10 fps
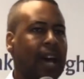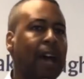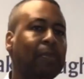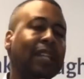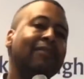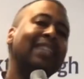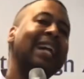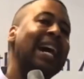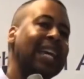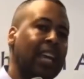I believe that
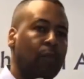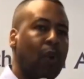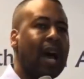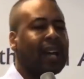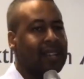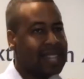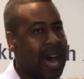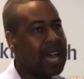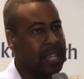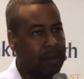I am. Why? Because
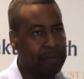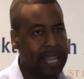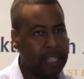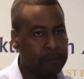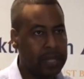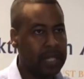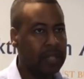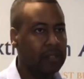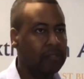I am made me.